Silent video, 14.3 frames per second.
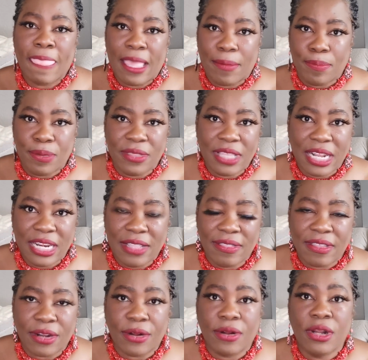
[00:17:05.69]
and put that in
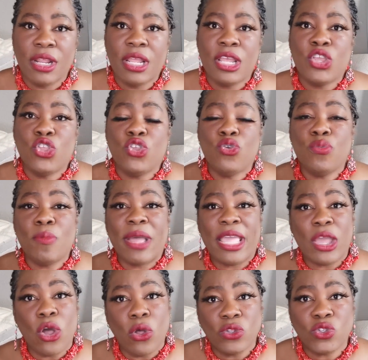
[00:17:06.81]
there. You
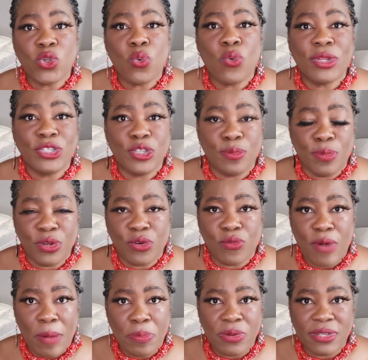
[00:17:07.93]
might also want to put a
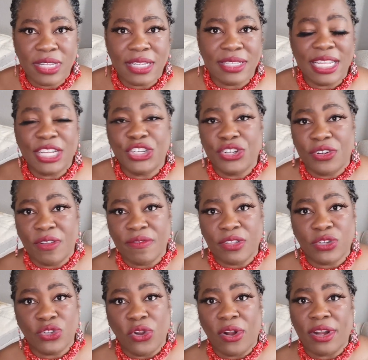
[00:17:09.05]
representation of the
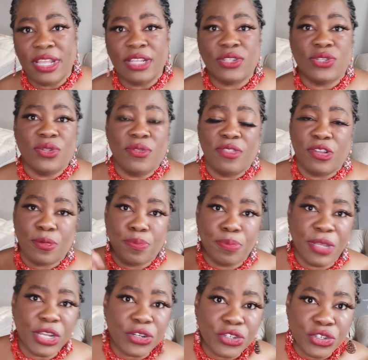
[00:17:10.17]
target, so their
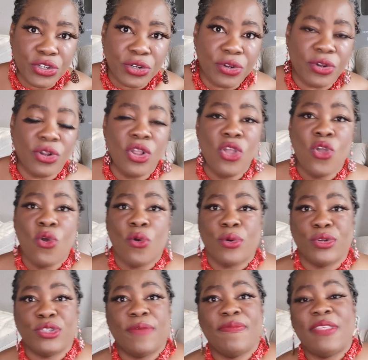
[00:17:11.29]
picture or
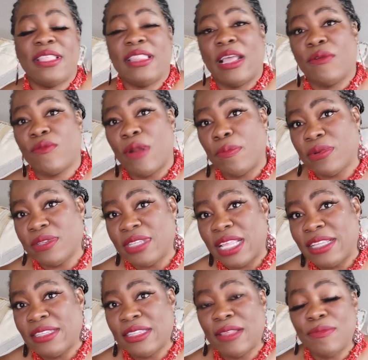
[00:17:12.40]
something that
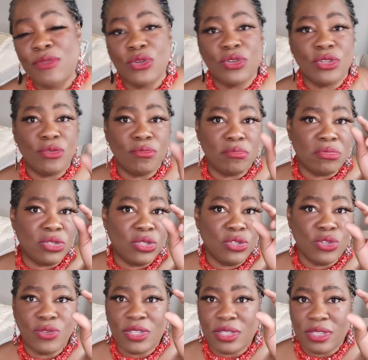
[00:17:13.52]
represents them. You can
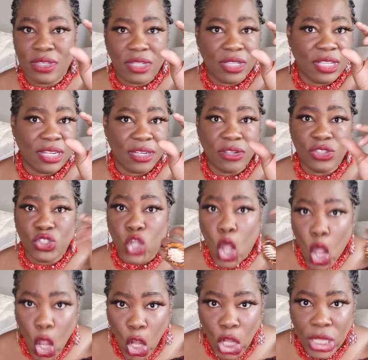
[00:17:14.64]
use a little
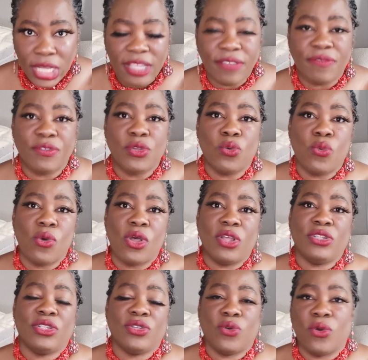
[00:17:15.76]
doll if you
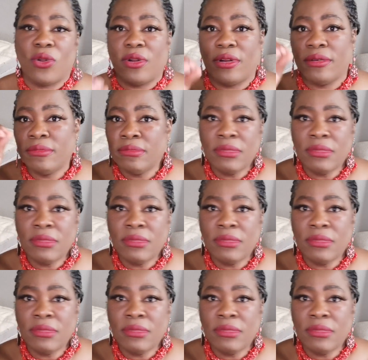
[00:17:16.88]
want, or